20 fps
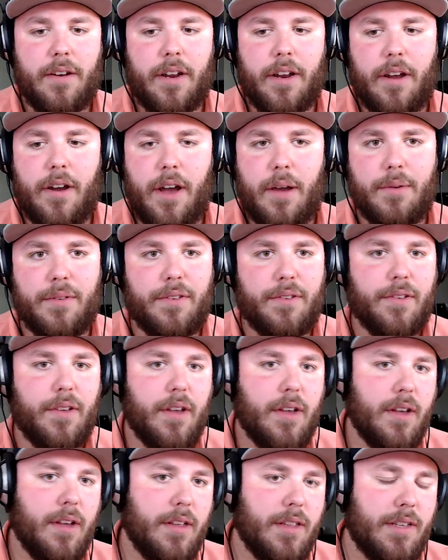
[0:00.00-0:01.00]

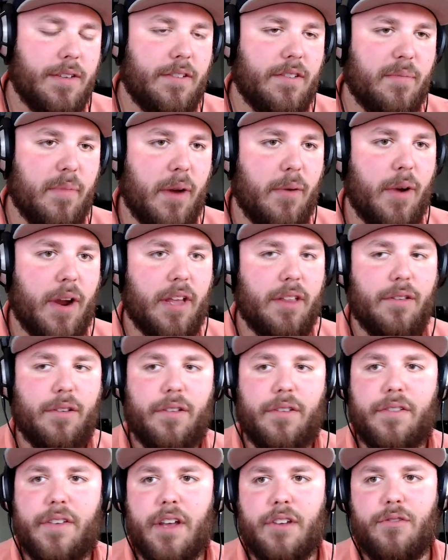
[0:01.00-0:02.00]
This is my
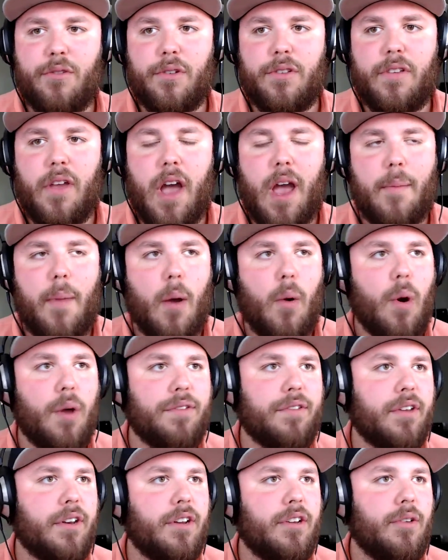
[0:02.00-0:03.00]
regularly scheduled time. I
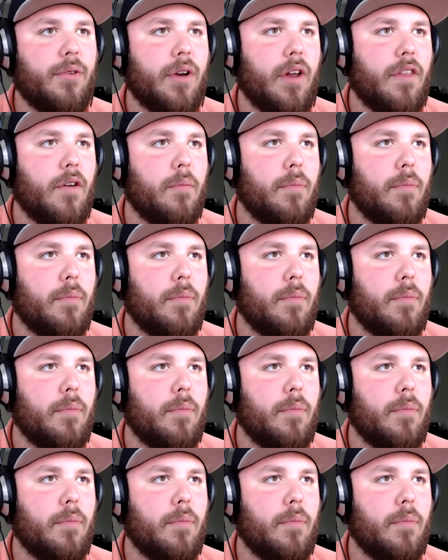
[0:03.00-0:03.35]
was going to do another